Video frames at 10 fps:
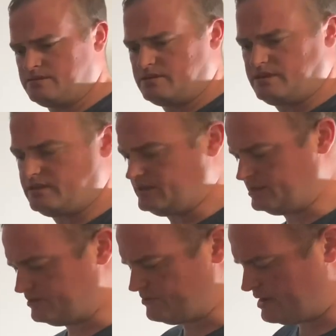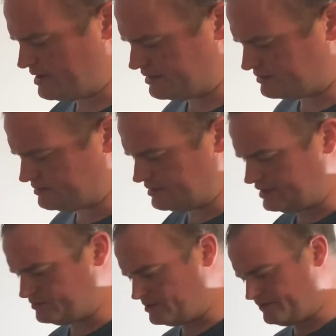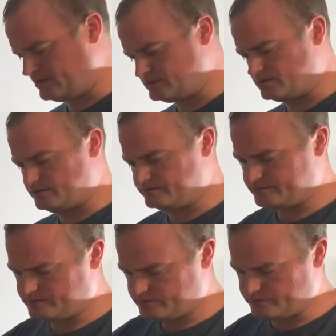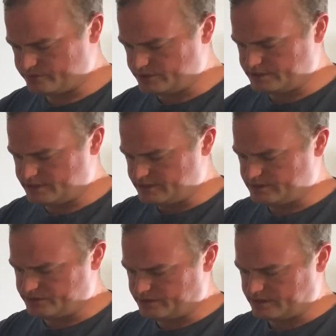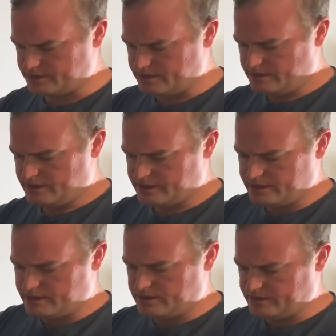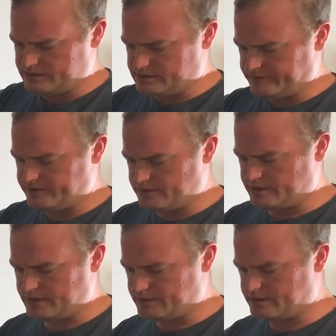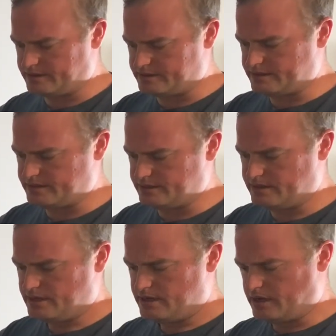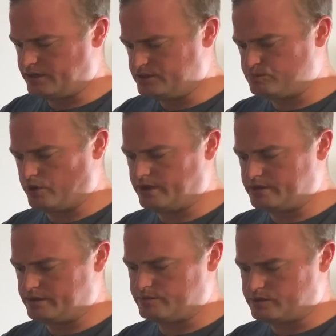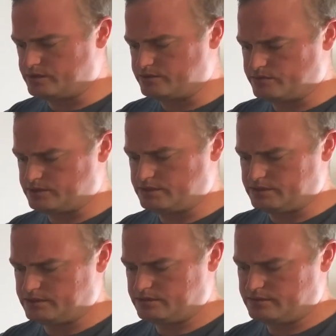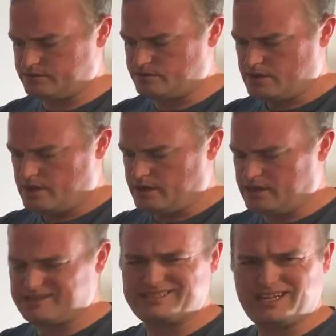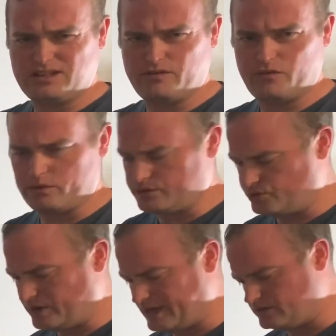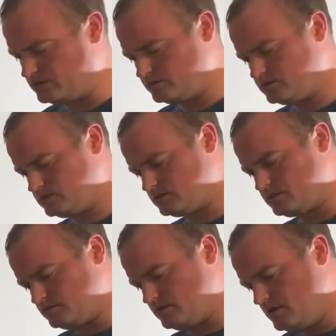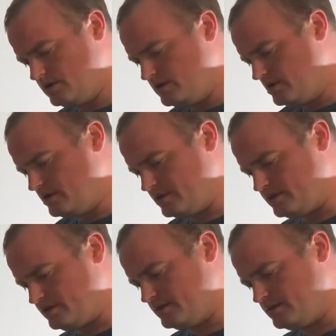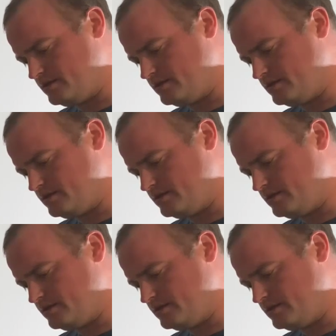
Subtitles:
And then I get the rag, and that's whenever I start really getting it, try to get all that stuff good and out of there and clean. I use brake cleaner because once it doesn't take long for it to dry up, so, and it